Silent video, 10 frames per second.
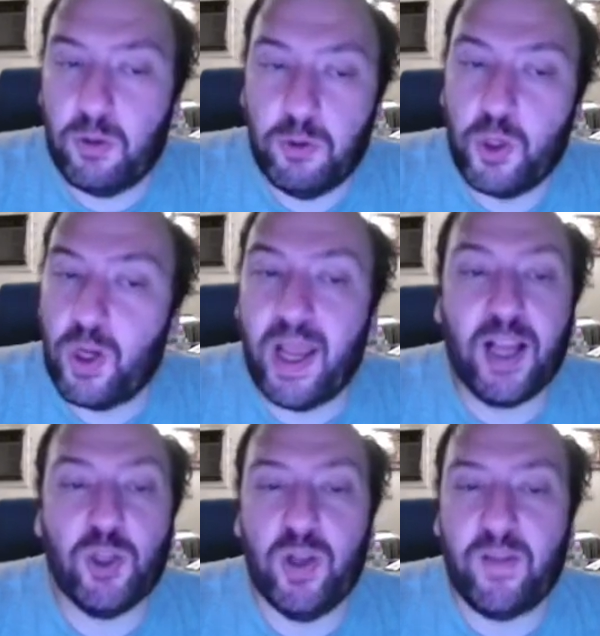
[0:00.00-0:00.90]
your
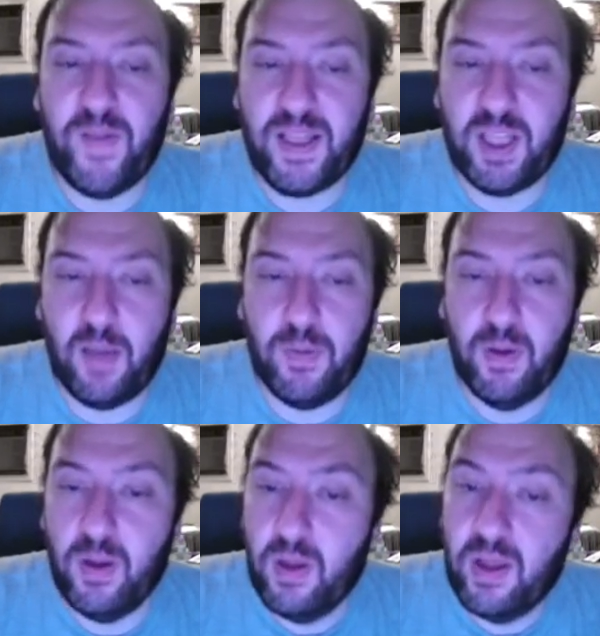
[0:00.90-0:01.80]
extra deck face up,
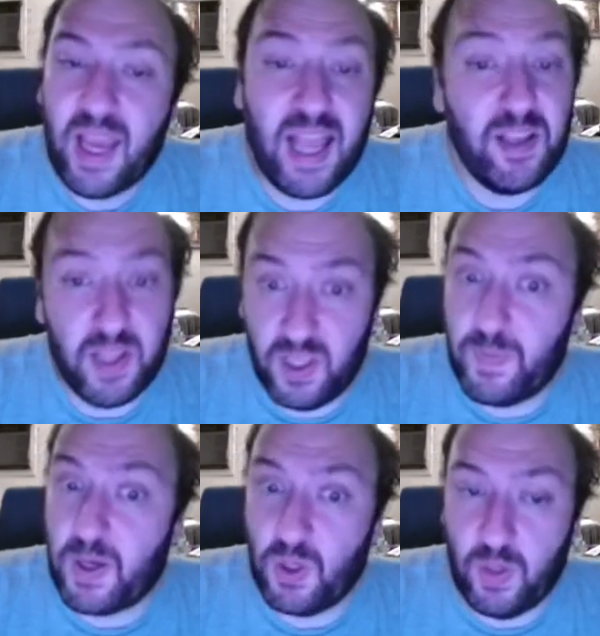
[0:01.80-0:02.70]
and then
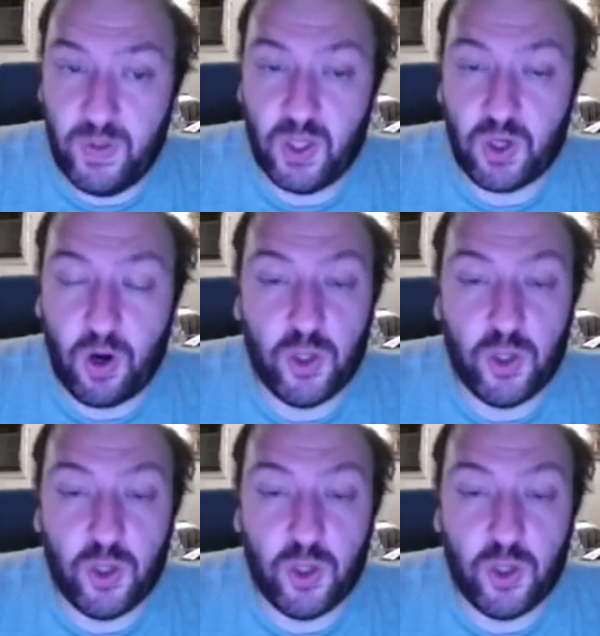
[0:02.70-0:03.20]
special summon this card.